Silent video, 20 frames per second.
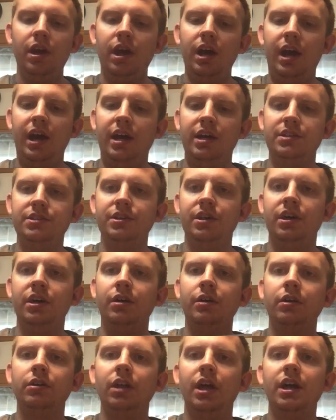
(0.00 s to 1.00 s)
and
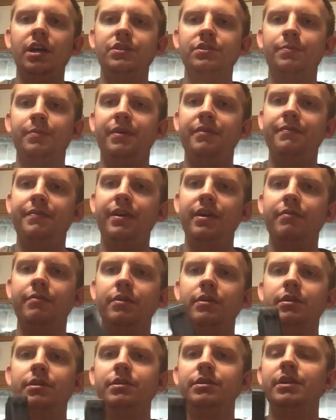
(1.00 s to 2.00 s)
Glocks are my
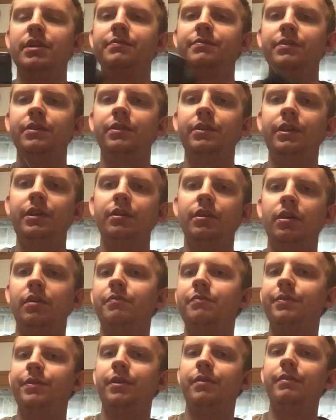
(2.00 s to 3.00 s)
favorite, definitely
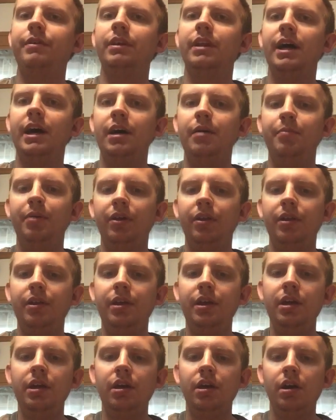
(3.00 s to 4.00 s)
for their
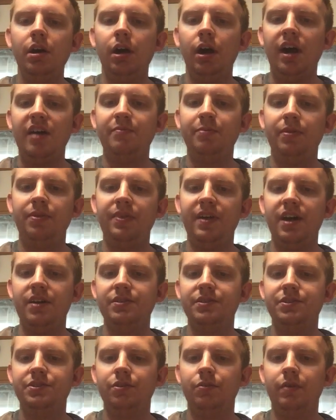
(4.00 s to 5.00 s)
reliability. I put
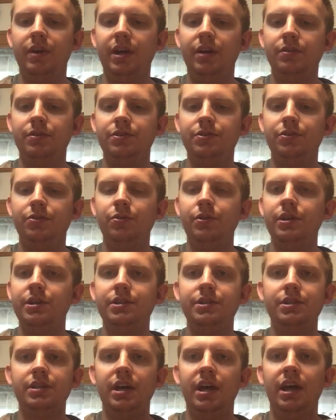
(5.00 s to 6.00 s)
thousands of rounds through
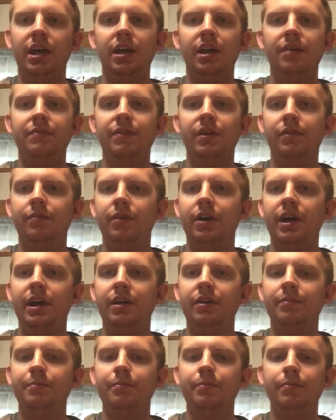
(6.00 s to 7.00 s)
this, and I've never
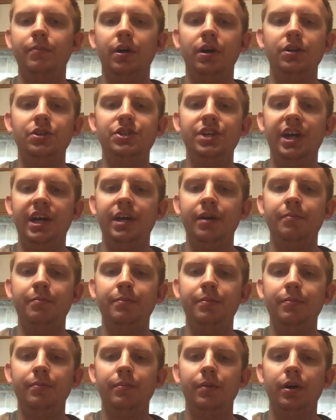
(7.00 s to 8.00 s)
had a
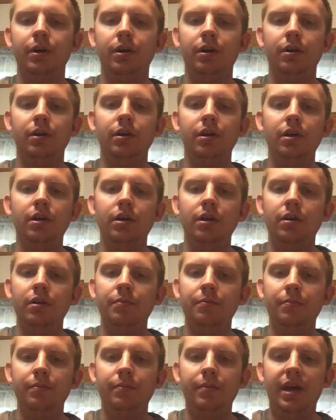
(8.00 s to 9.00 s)
jam,
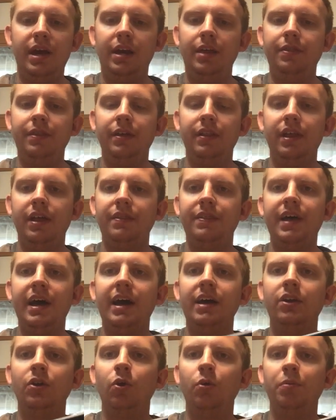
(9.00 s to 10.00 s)
anything like
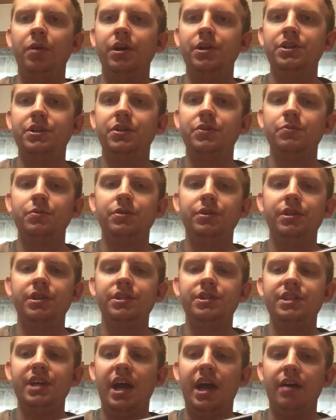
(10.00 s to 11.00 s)
that. No issues with
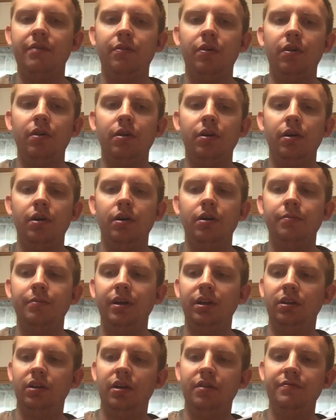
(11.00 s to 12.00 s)
this ever.
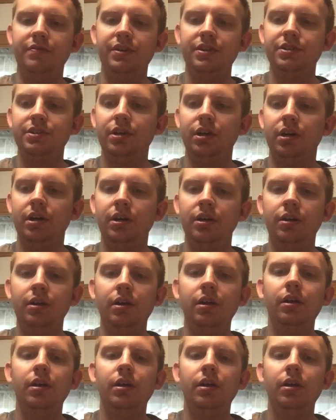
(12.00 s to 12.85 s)
I love this gun.